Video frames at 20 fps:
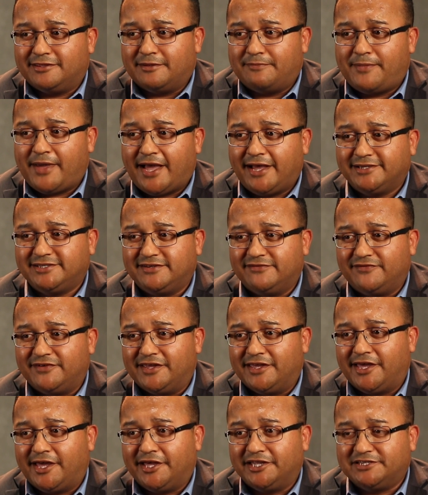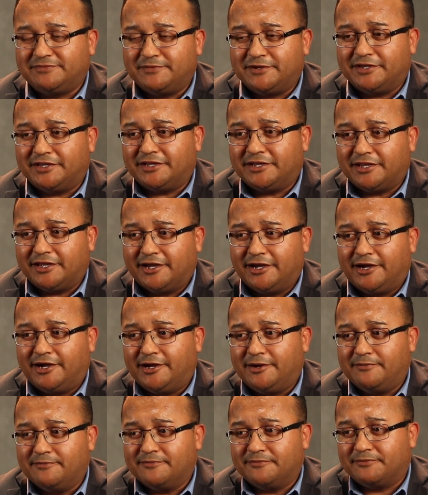passive engagement,
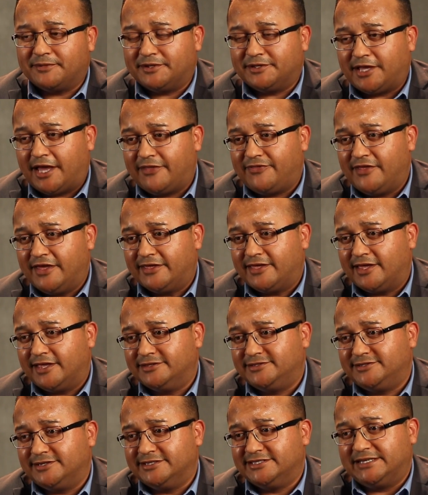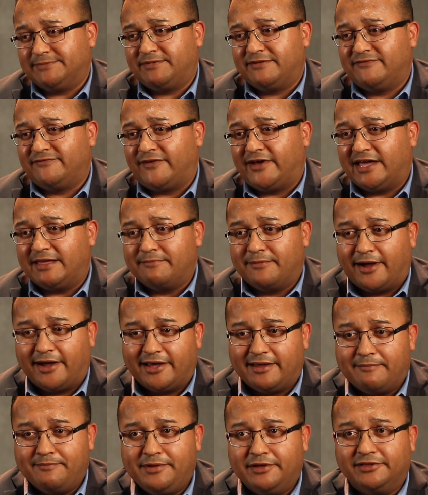I think that's exemplified
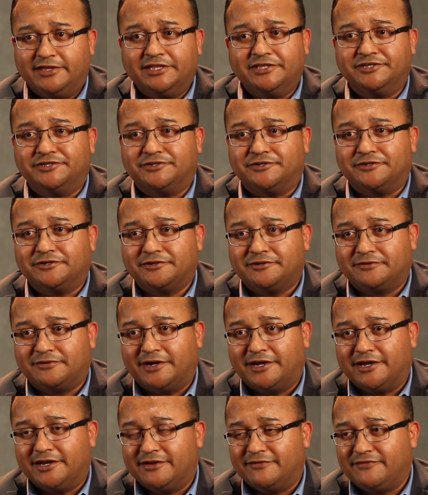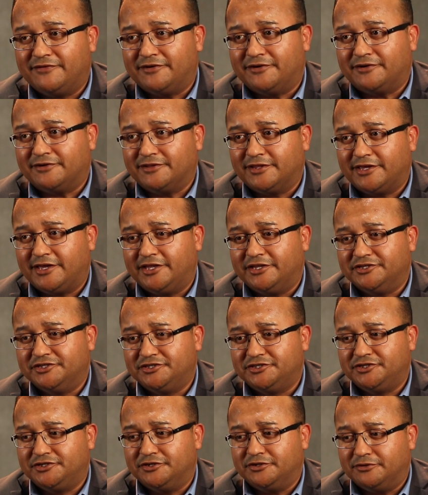by a bill insert, right? If you're
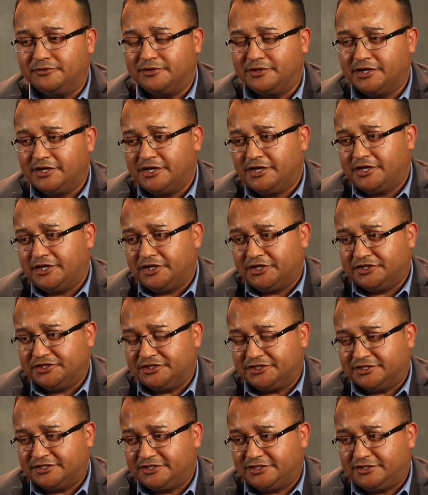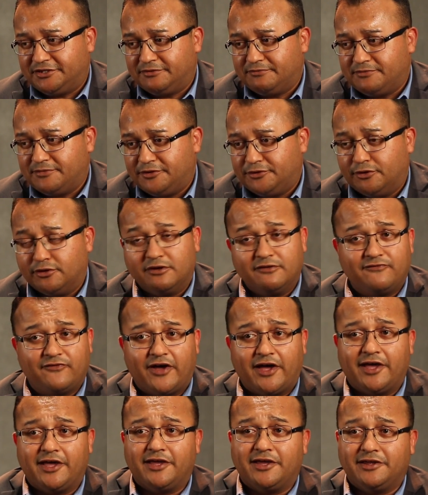looking to just
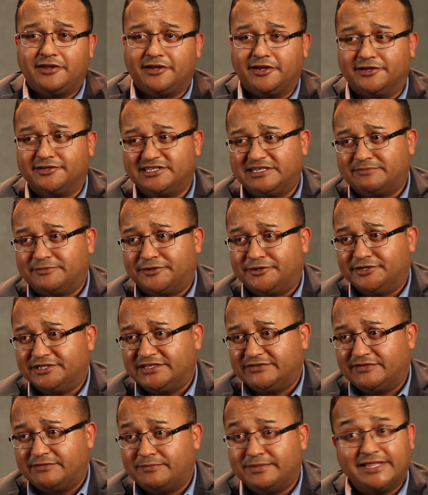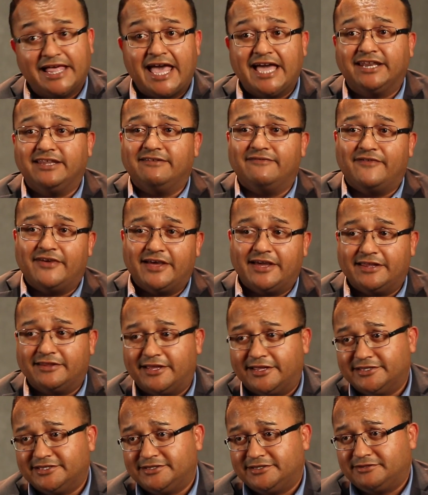notify customers of a planned event,
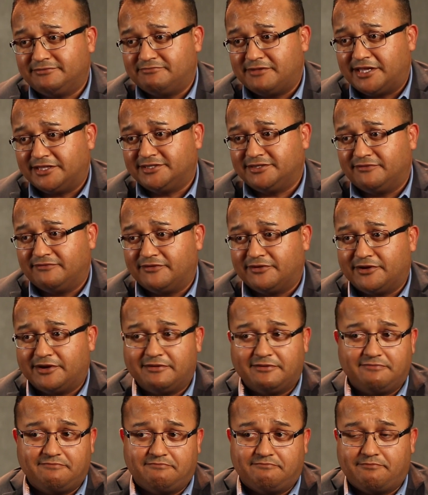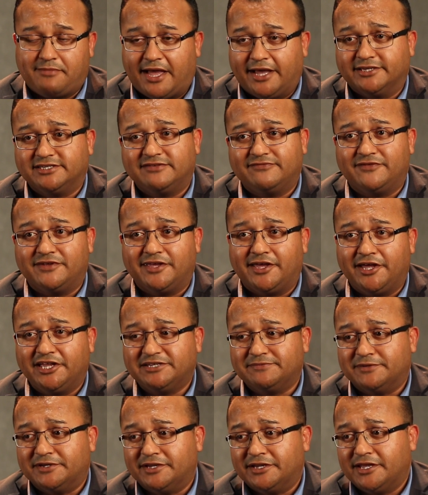that's a very passive
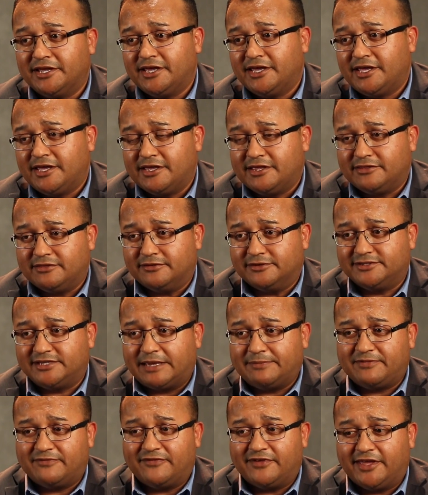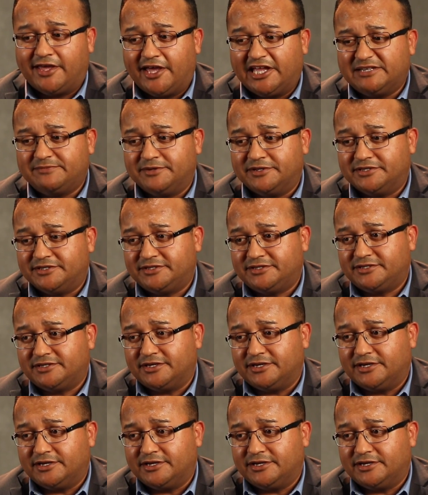engagement. Those type of engagements